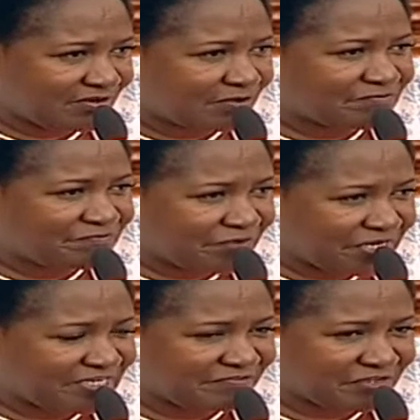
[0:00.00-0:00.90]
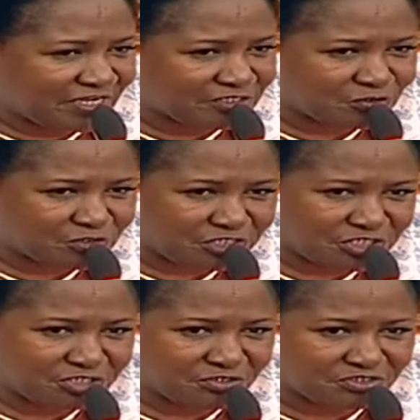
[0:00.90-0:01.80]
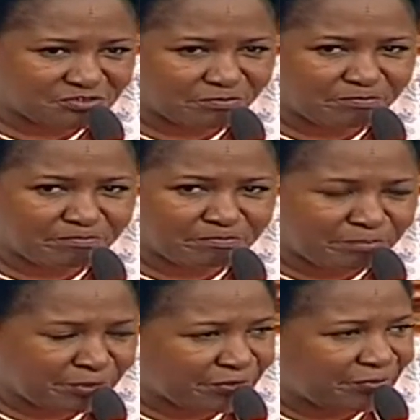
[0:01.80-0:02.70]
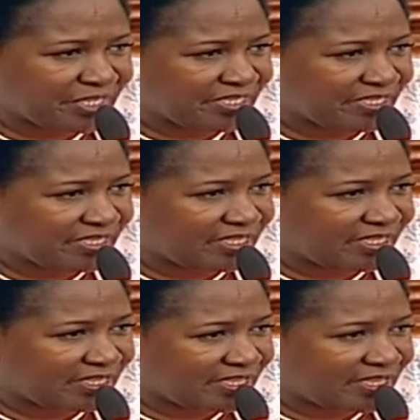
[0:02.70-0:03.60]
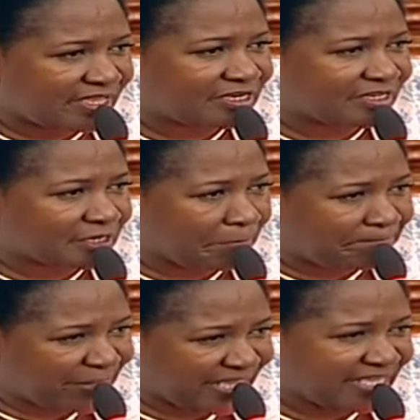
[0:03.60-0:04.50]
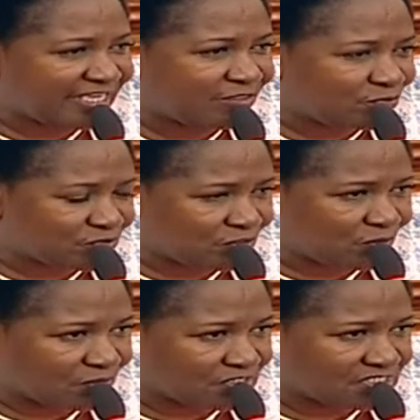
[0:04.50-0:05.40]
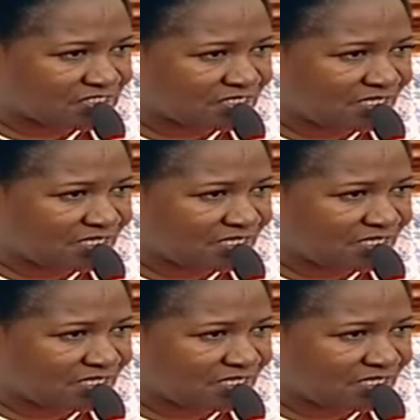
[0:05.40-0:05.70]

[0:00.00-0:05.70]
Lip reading: on very difficult conditions of borrowing and repaying those loans.